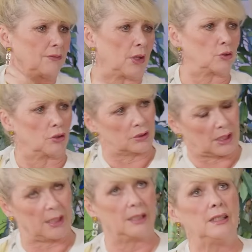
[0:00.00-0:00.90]
have those looked
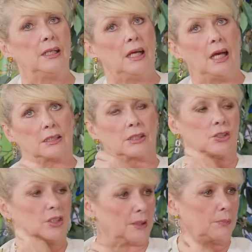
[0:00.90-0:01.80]
at. And so
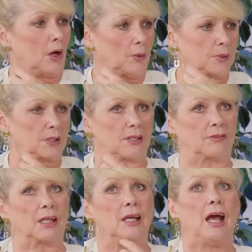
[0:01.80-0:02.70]
she had biopsies and
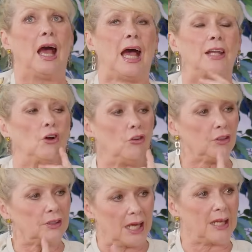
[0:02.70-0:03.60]
everything. And on
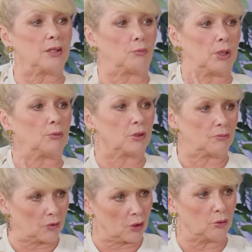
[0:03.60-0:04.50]
the day that we
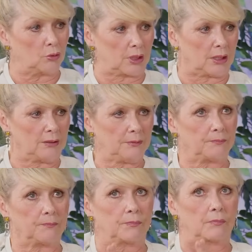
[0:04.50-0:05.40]
were recording,
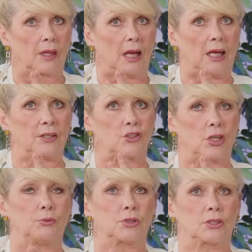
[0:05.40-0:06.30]
and
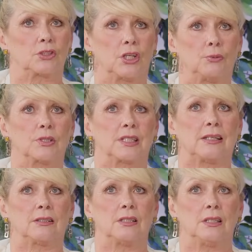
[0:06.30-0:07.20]
she was she was
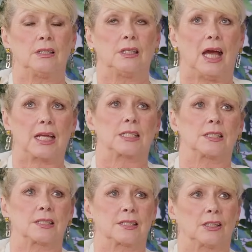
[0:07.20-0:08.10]
in
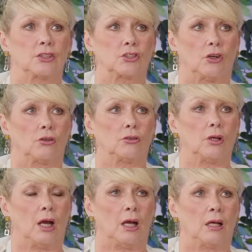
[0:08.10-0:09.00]
actually to sing a
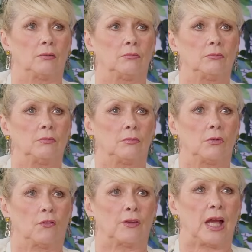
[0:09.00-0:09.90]
song um,
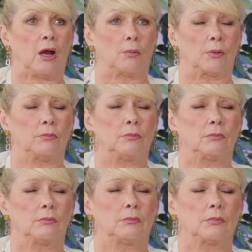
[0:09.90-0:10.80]
on the album
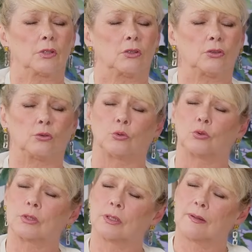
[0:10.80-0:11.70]

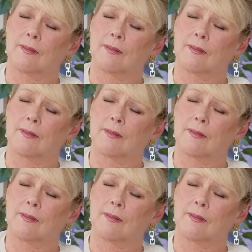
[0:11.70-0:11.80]
called